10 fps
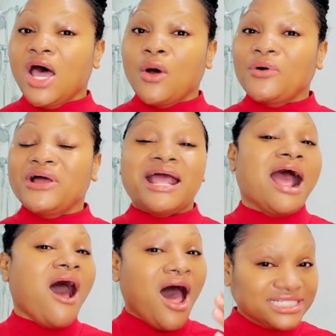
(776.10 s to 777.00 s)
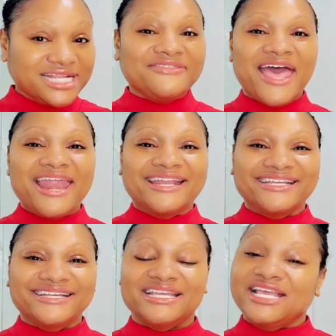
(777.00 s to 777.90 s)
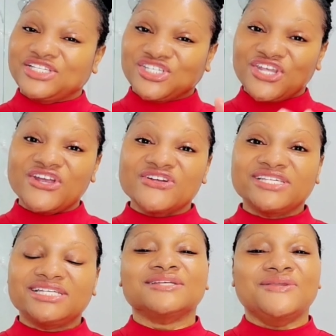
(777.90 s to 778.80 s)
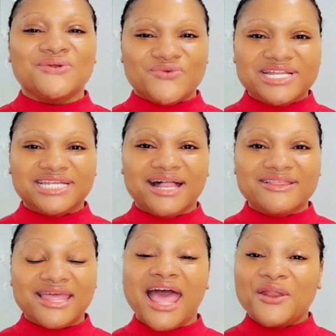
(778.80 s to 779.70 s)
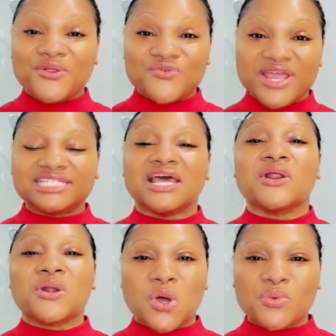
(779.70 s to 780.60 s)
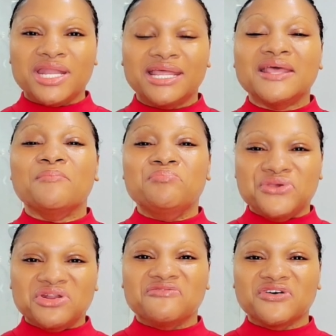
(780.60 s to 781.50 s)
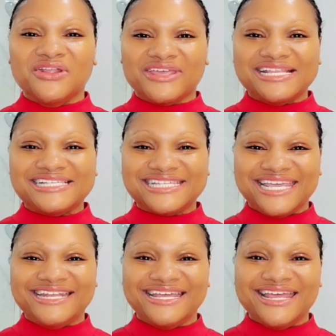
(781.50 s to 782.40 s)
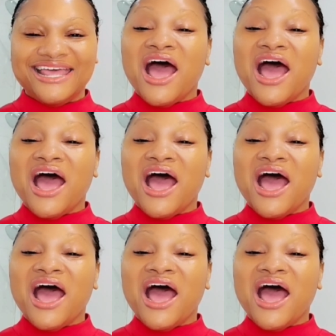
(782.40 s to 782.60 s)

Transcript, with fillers: Now, until then, it's cheers to your great health and great glowing, beautiful looking skin.